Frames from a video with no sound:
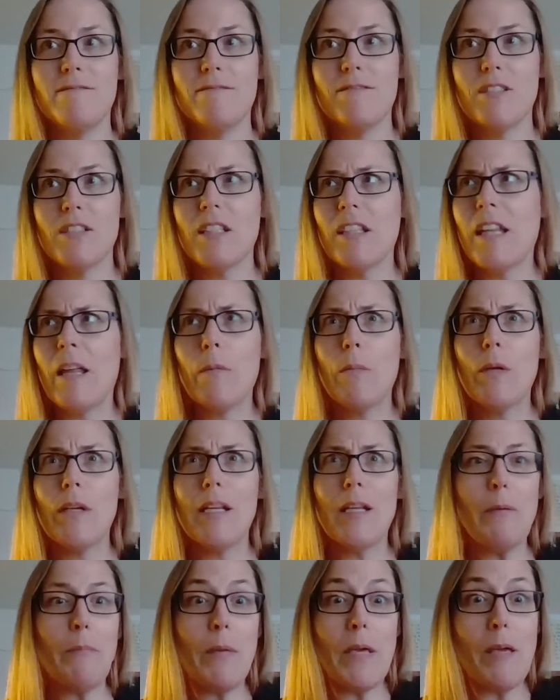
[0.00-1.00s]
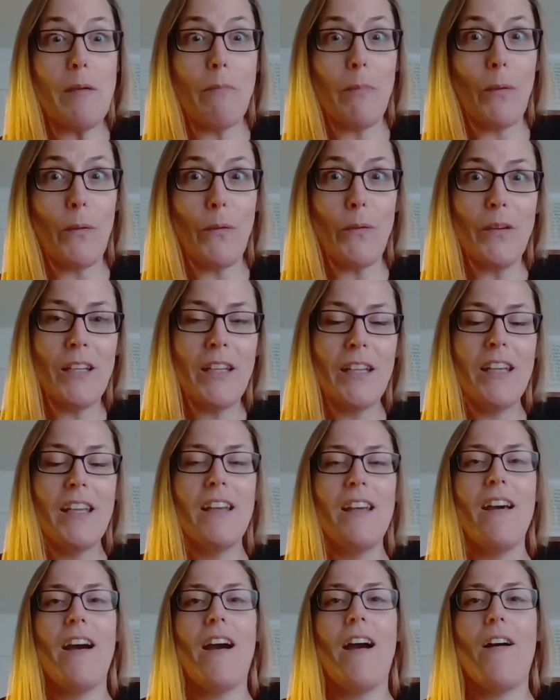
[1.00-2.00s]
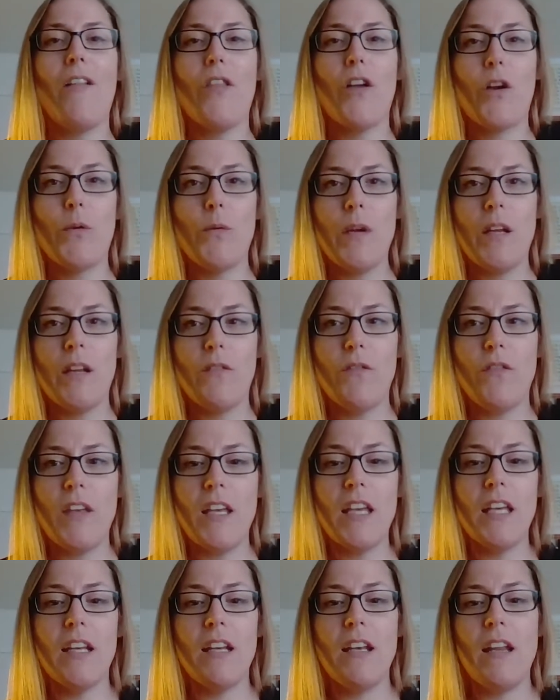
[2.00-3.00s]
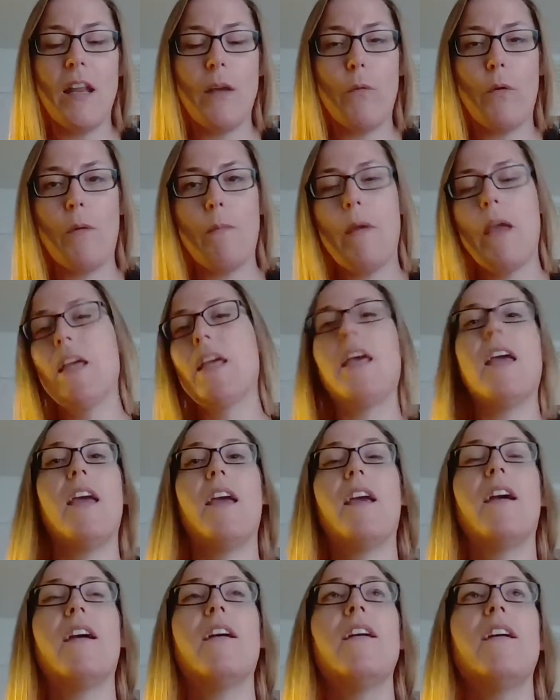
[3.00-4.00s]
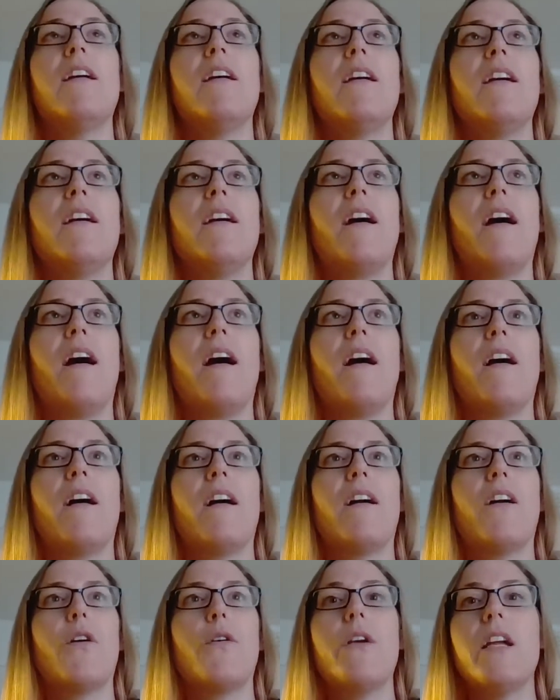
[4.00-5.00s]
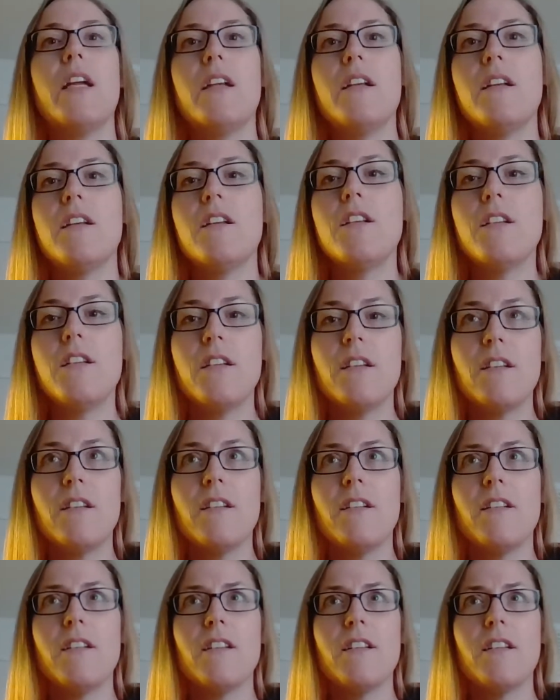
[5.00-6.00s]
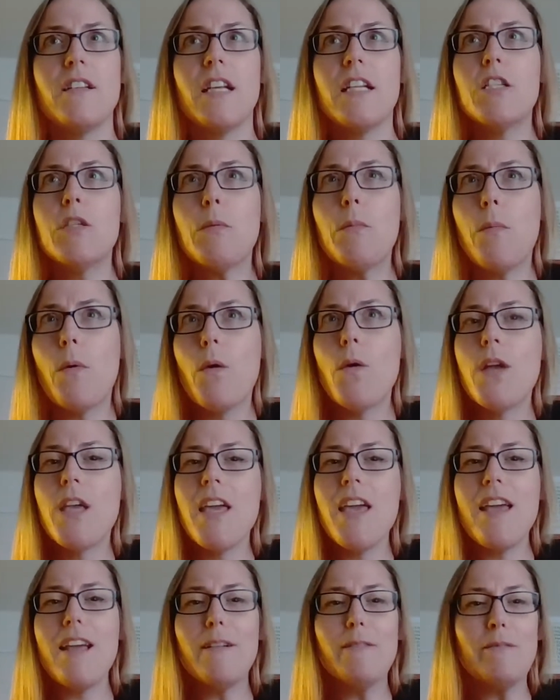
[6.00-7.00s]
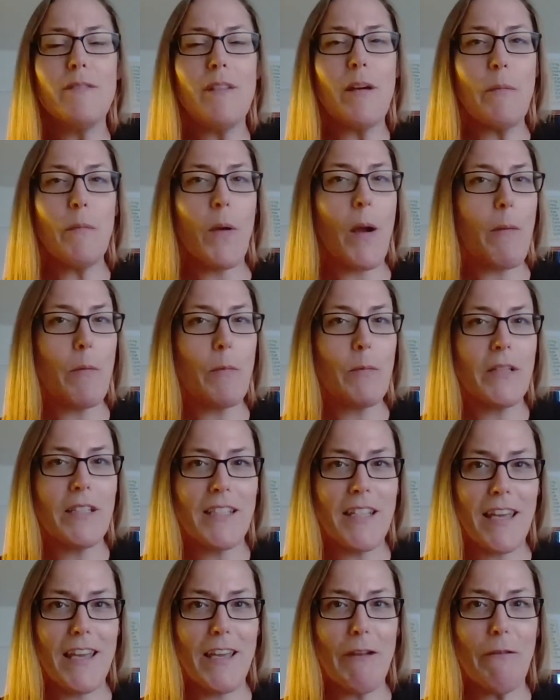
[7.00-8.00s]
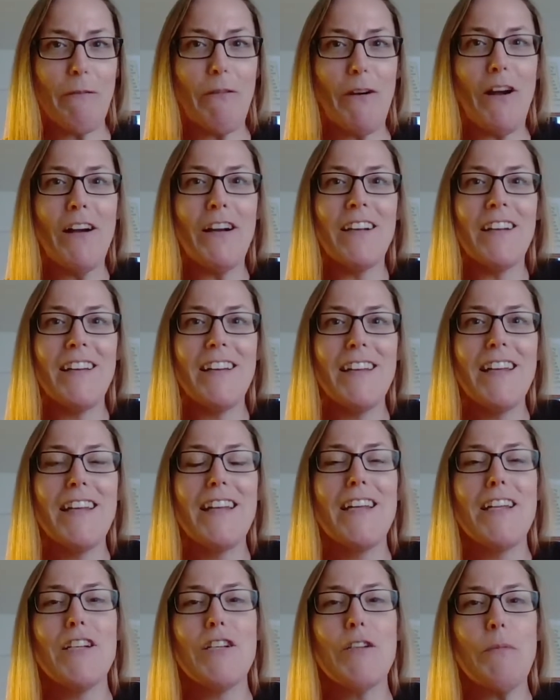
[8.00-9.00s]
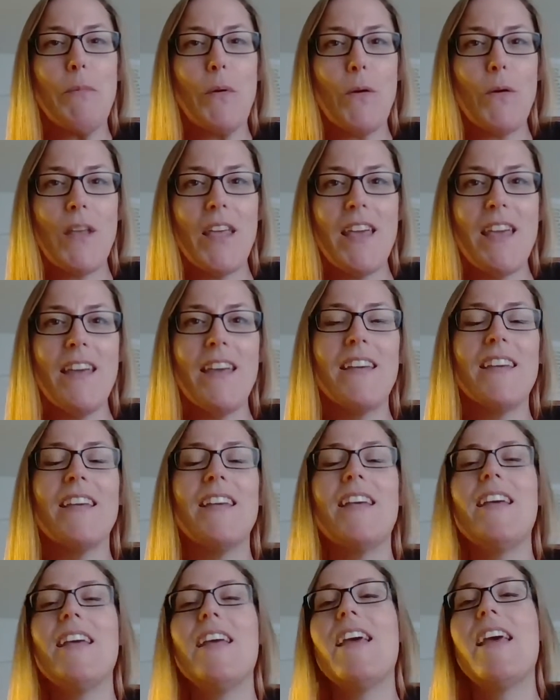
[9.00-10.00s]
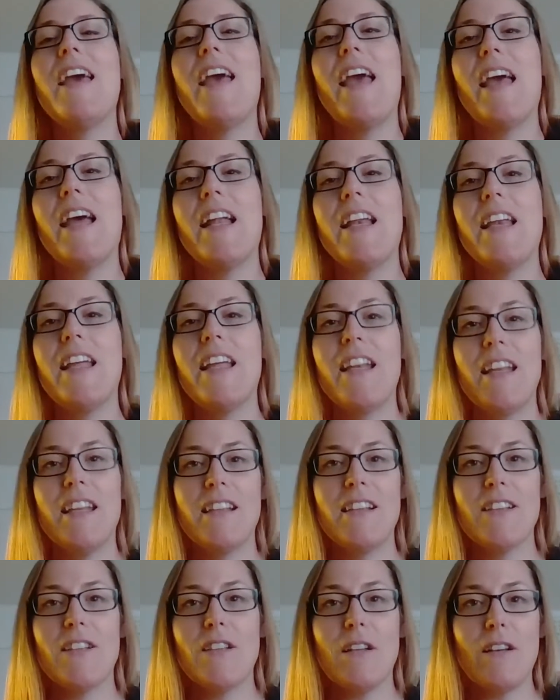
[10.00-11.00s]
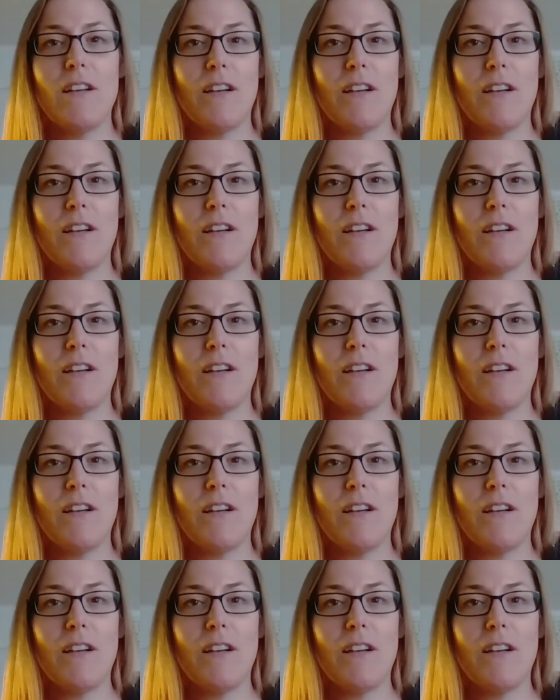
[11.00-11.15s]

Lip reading: celebrity people, the Korean vegan, and we're making Korean tteokbokki. I'm probably saying it wrong, tteokbokki, and it is